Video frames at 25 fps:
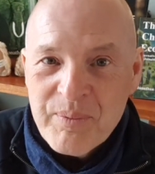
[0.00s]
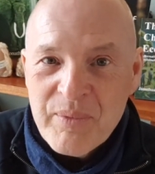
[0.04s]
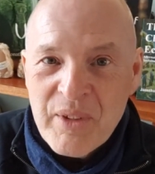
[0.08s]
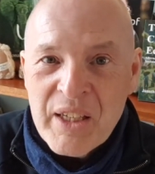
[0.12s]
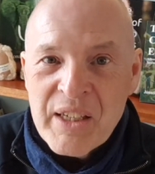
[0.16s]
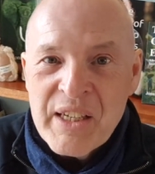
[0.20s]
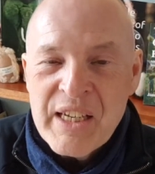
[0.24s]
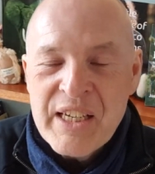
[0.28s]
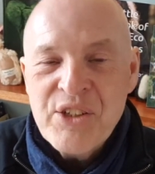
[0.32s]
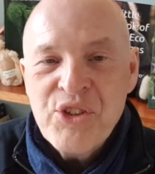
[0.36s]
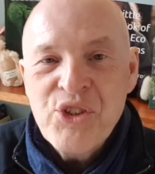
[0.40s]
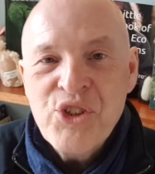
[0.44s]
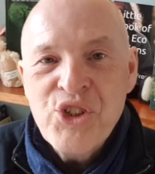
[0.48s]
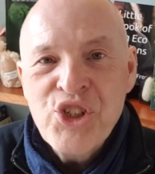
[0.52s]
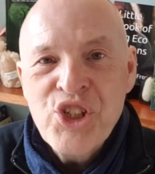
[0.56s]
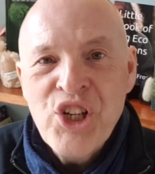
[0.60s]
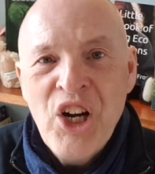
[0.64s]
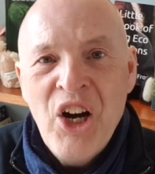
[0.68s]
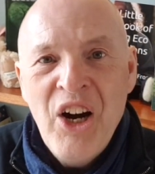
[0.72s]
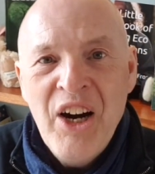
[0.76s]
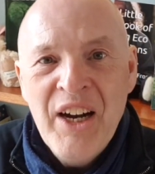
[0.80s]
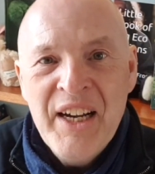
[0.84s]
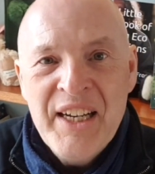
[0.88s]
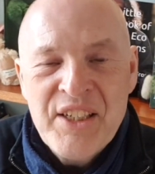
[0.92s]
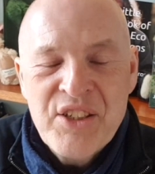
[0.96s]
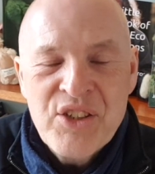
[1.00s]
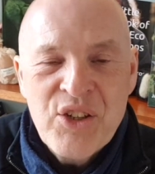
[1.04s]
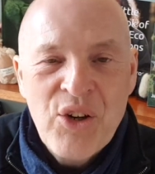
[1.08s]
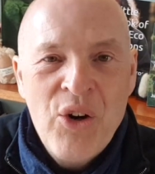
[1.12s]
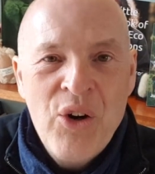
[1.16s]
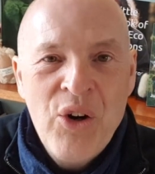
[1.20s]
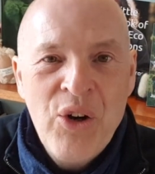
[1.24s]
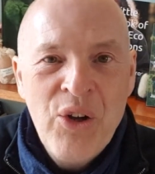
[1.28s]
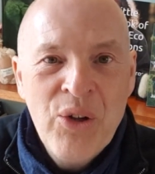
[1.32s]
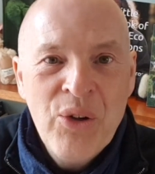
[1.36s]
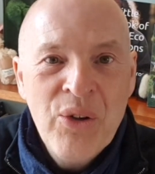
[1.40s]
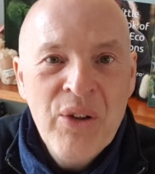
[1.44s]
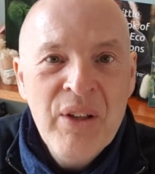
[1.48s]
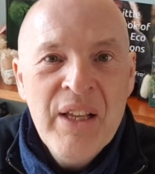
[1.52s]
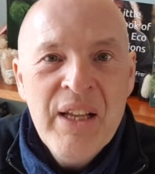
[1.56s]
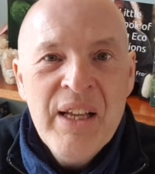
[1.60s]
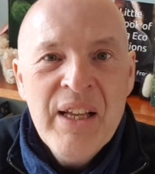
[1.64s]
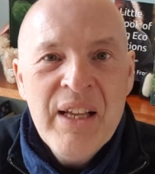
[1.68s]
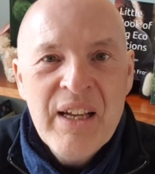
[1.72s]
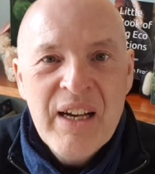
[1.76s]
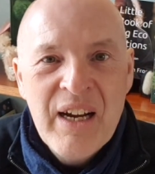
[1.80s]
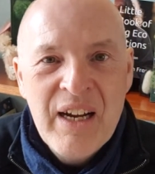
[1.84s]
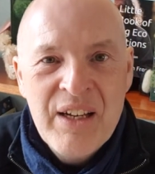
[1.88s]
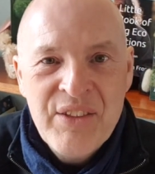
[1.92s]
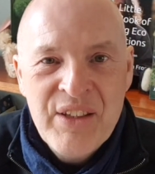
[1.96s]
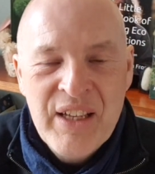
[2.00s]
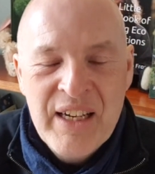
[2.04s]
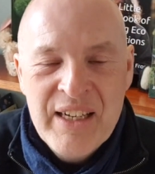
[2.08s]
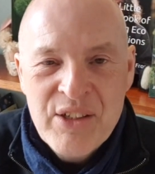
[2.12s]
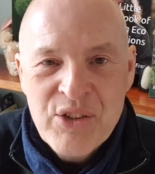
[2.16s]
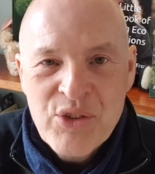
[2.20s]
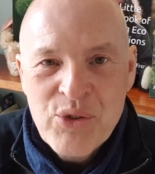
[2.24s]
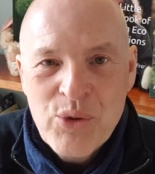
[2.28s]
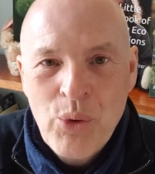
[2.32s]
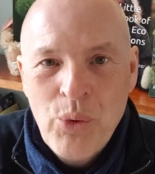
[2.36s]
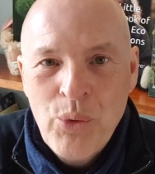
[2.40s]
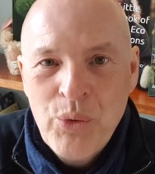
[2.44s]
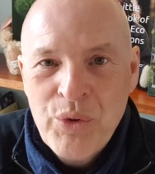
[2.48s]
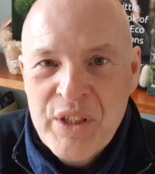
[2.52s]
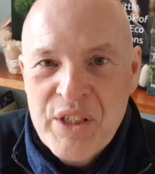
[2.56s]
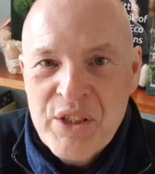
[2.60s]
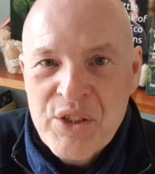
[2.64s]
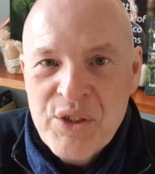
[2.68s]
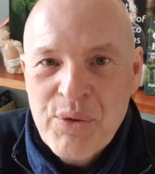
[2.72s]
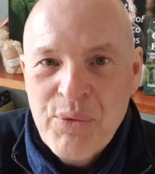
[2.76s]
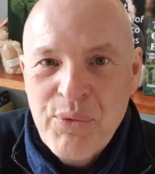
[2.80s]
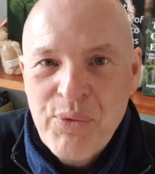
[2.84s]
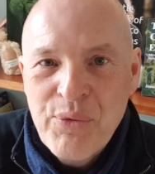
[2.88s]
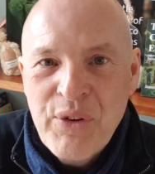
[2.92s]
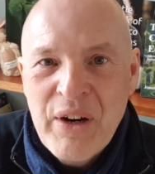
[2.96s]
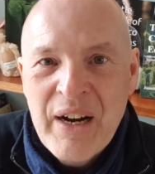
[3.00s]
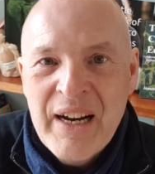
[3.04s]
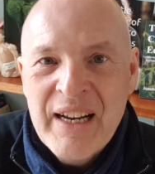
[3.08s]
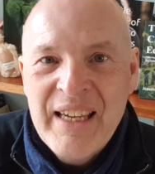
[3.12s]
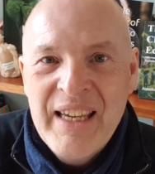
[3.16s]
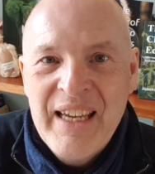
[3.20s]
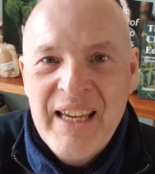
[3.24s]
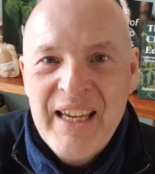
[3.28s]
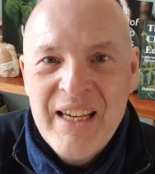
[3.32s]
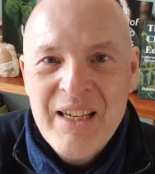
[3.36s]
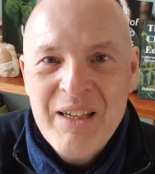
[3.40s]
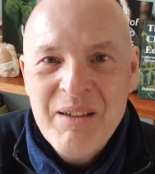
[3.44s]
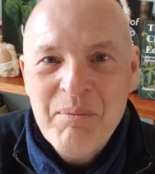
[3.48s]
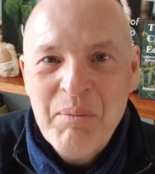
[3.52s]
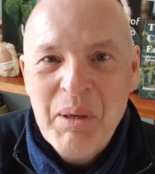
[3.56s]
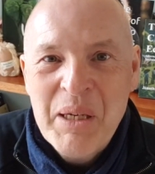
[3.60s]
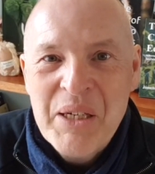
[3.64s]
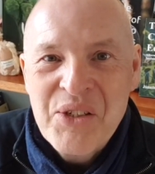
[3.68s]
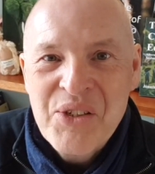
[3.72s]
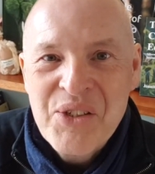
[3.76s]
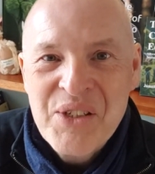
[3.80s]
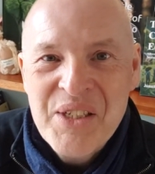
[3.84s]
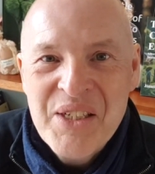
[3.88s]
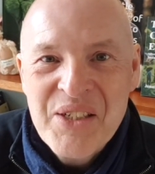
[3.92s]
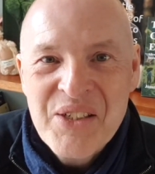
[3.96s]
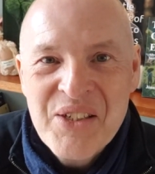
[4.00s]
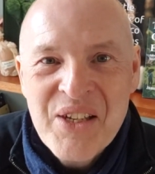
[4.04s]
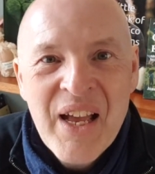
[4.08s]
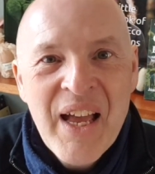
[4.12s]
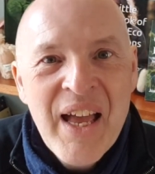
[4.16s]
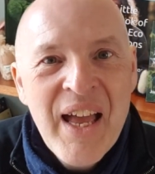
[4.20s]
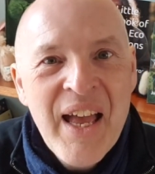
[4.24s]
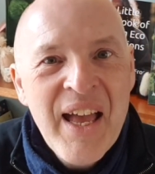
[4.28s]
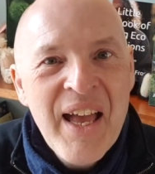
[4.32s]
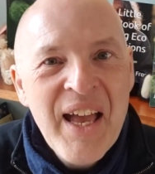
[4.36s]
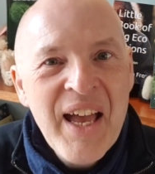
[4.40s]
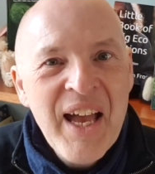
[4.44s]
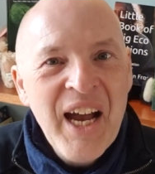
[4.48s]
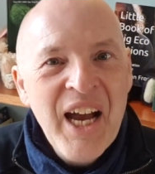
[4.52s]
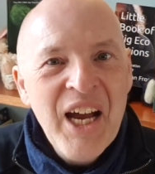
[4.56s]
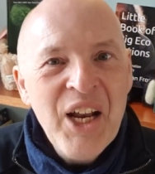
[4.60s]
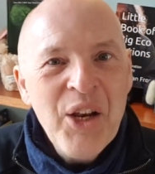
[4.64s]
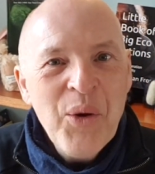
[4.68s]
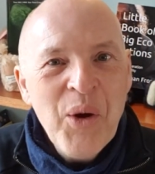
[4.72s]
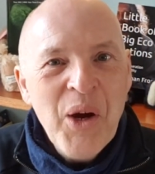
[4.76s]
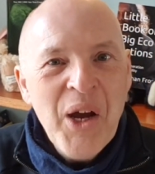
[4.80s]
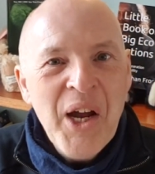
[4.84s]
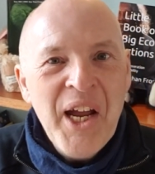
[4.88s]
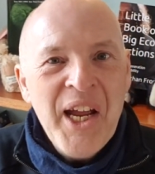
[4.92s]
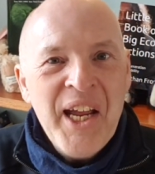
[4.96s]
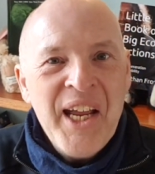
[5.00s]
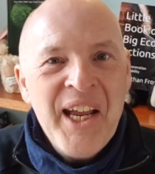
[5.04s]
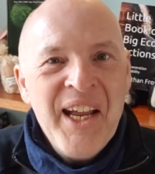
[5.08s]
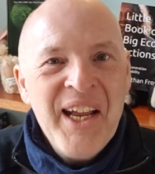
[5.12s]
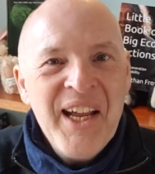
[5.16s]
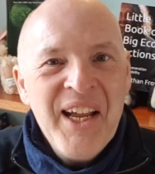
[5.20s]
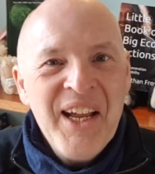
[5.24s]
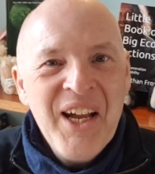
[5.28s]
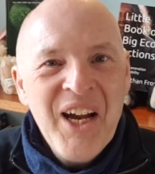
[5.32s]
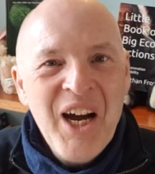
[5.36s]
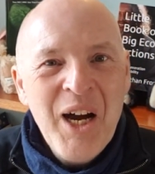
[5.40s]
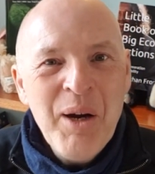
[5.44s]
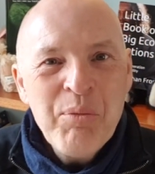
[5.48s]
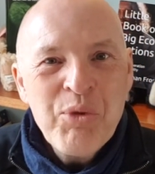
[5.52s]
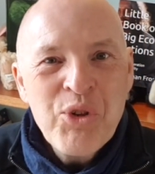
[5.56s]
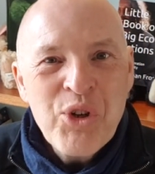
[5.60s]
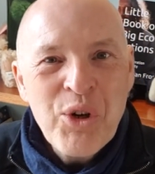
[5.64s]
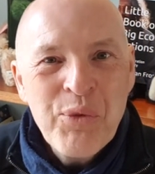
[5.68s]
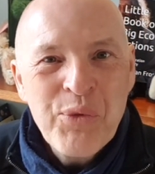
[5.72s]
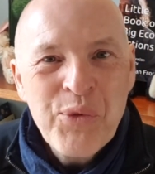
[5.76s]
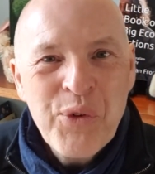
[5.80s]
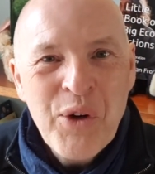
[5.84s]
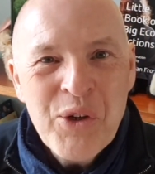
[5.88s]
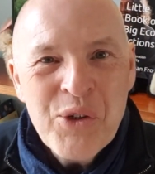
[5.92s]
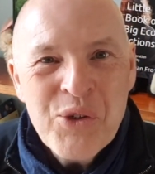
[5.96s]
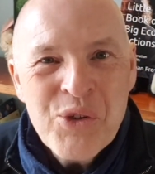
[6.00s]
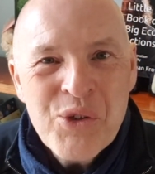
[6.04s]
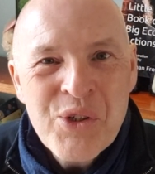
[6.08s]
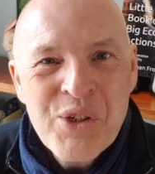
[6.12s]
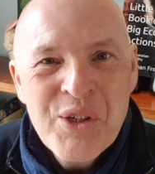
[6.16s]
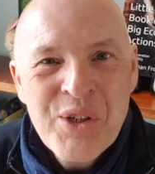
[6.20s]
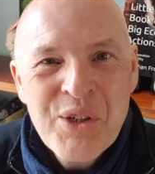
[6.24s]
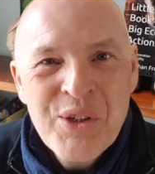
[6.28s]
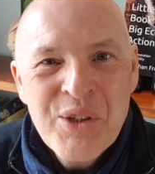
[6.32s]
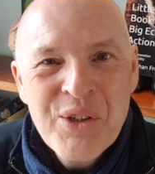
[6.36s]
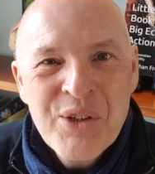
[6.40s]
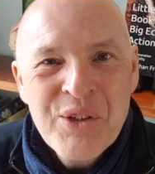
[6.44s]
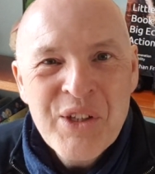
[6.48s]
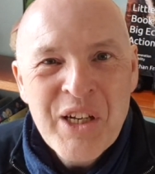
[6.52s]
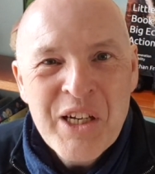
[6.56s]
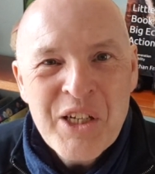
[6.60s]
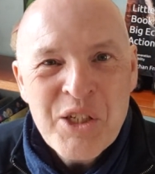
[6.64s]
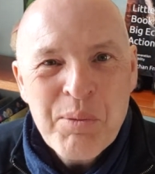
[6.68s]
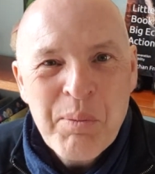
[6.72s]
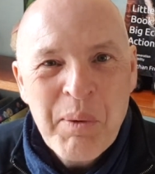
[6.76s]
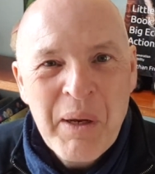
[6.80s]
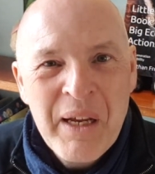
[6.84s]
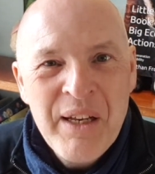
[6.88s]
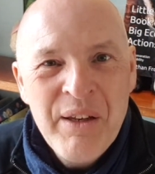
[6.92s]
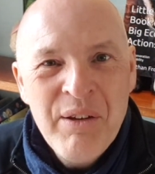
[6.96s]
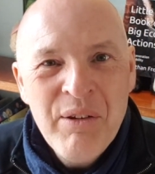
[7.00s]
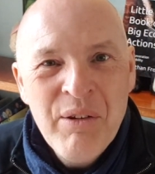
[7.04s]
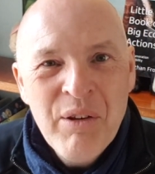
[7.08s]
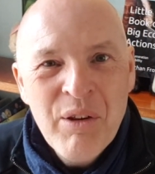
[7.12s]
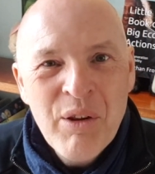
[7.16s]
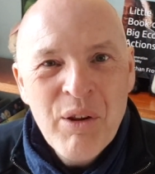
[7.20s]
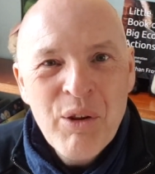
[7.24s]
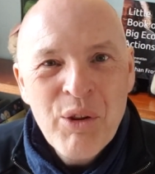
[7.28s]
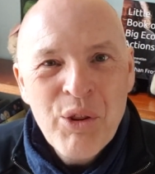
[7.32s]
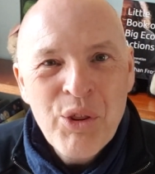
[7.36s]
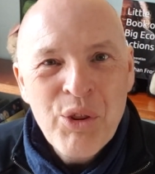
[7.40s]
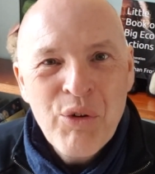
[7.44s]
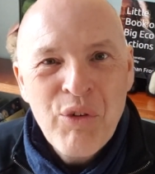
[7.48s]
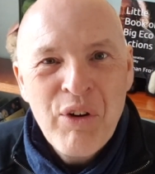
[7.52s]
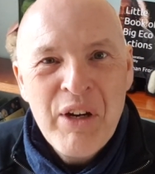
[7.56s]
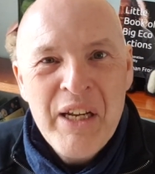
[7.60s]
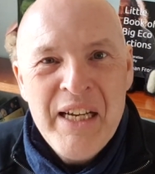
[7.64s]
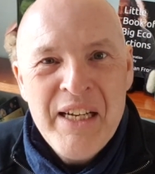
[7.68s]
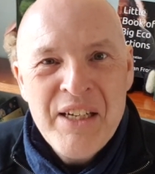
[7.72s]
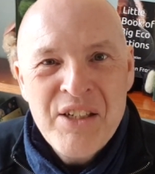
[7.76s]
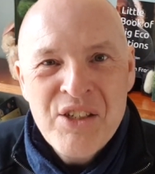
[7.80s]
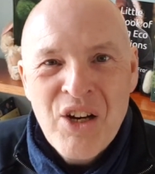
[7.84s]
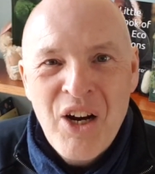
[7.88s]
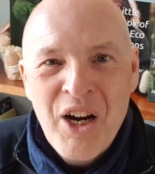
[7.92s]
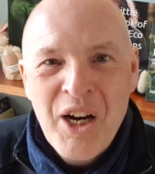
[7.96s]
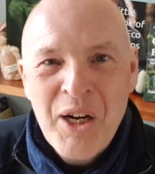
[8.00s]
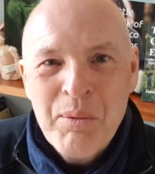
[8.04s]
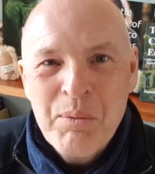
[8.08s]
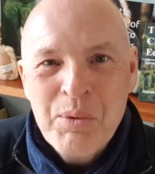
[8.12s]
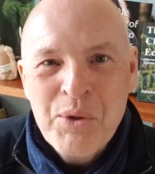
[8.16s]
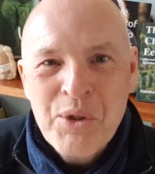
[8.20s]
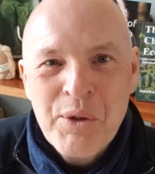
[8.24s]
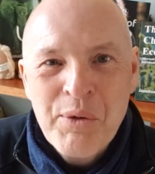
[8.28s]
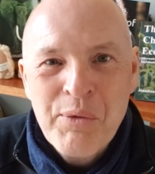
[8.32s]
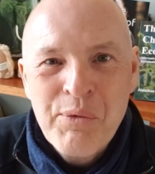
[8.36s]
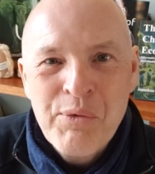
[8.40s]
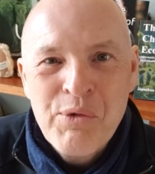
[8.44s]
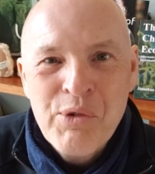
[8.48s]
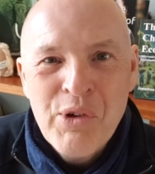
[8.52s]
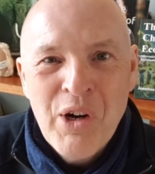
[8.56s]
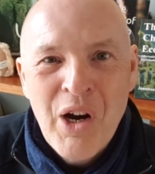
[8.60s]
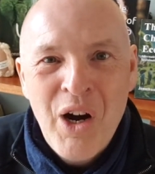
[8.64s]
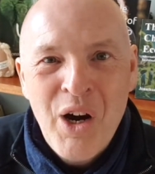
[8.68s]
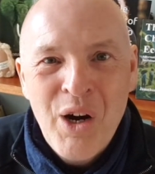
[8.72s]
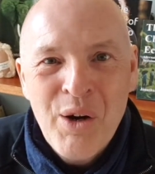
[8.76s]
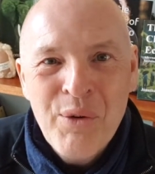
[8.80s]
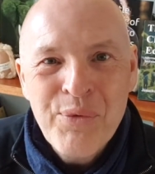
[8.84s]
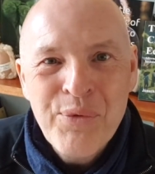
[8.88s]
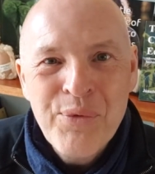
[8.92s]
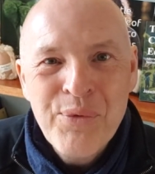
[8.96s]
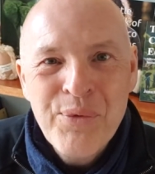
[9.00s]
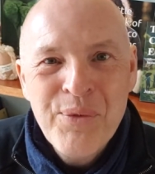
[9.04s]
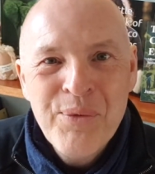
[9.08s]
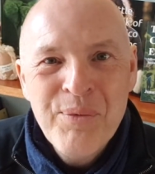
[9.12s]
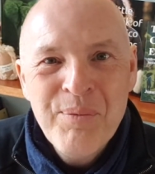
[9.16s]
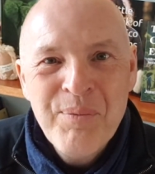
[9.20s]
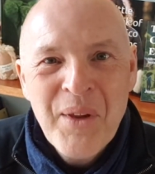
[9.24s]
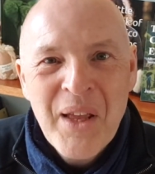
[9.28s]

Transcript: That's tight oil, and that's all this fracking business. Anyway, I'm John Frost. That's been 3 types of graph.